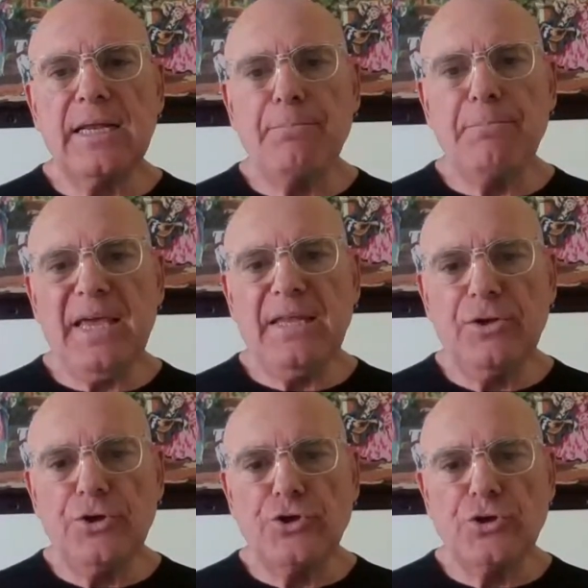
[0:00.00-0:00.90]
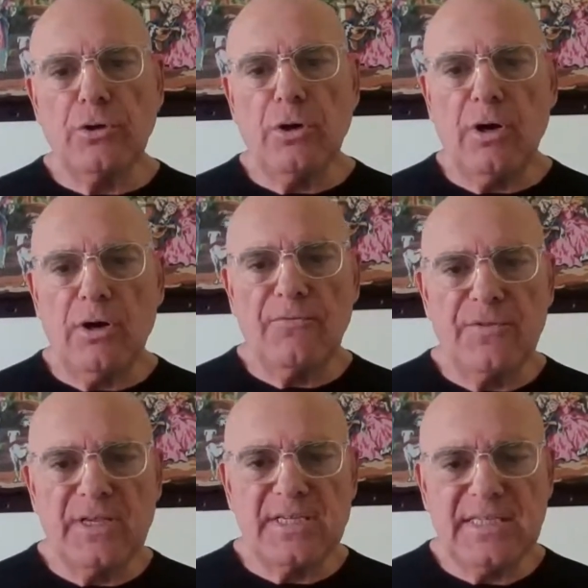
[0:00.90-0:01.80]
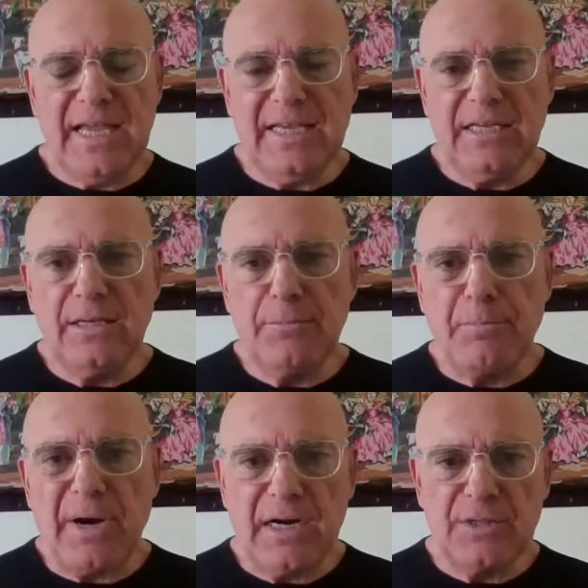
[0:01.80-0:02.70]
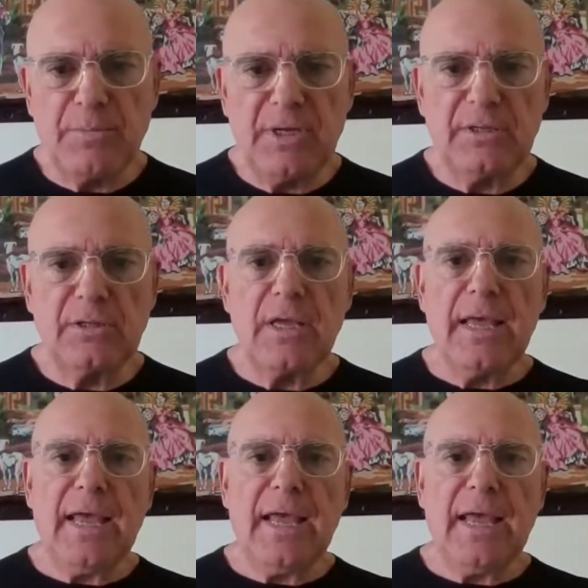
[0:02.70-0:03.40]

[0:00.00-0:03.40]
appendage of the State Department.